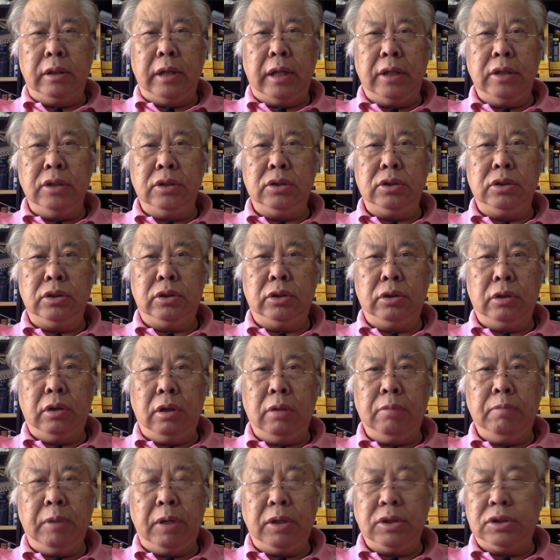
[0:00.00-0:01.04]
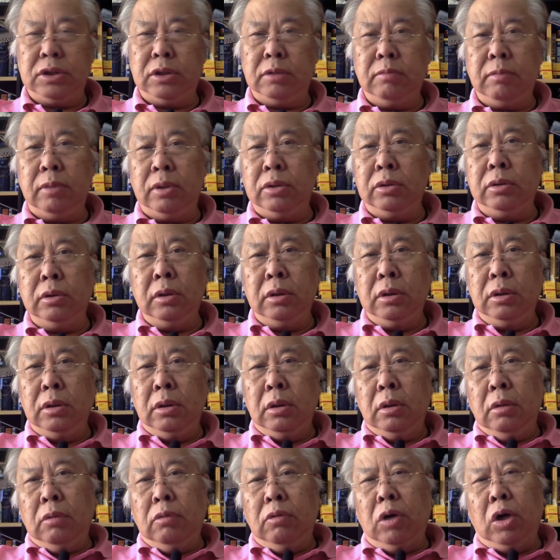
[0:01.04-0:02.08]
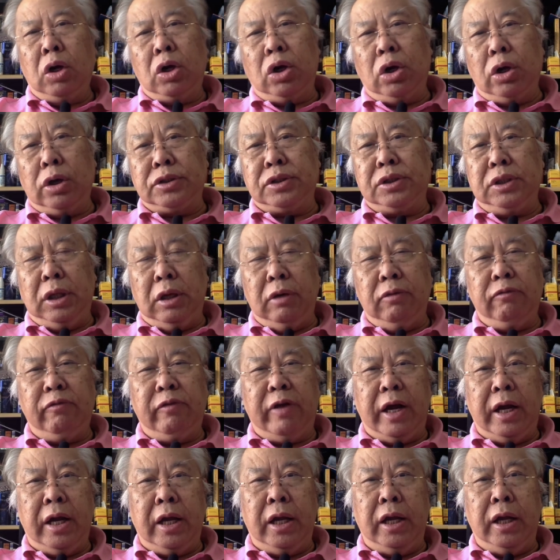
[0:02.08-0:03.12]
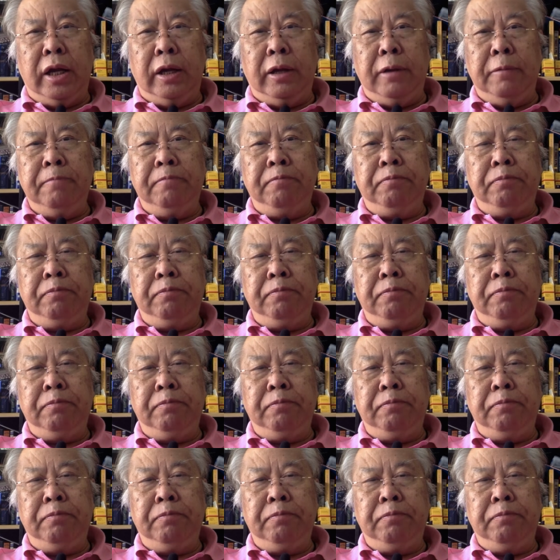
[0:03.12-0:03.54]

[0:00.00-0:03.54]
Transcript: That is not possible. Of course, if a